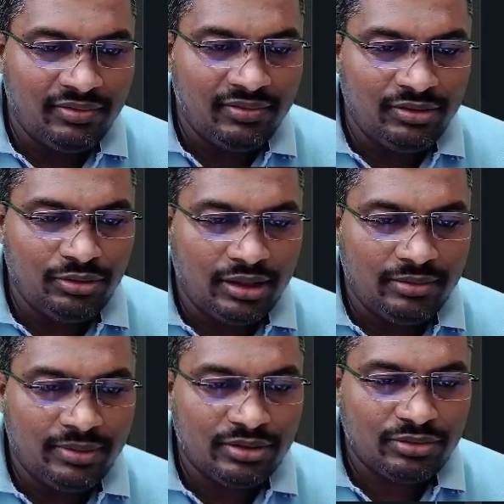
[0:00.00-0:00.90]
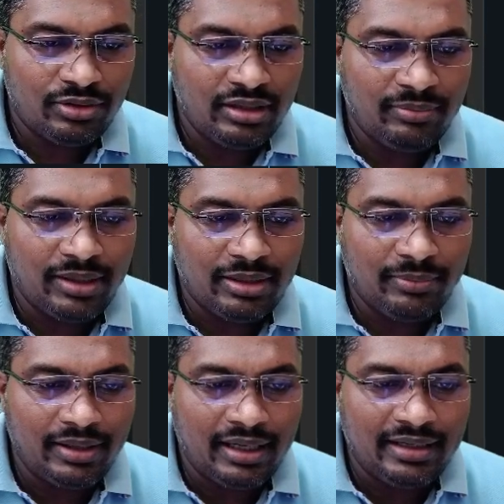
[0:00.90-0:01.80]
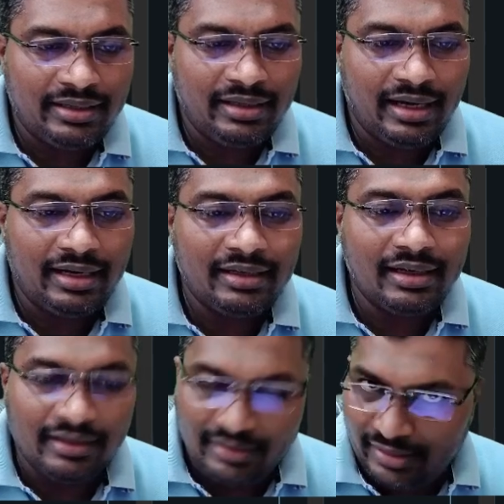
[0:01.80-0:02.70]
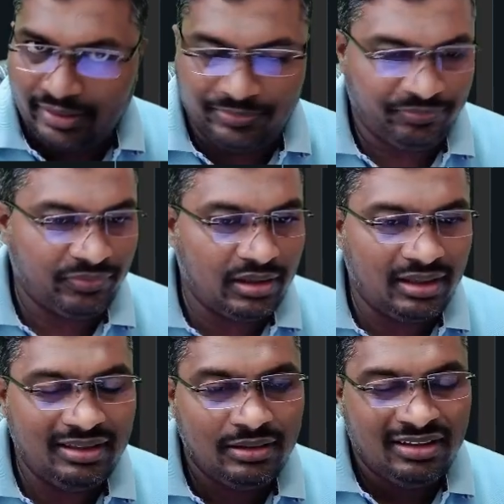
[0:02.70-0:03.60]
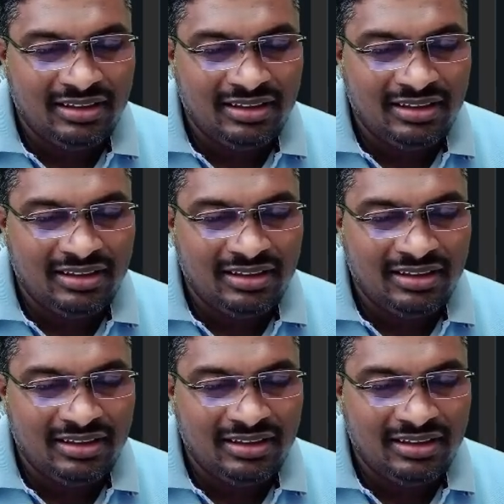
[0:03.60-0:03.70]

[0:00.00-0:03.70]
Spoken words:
we will join based on department id and country, right?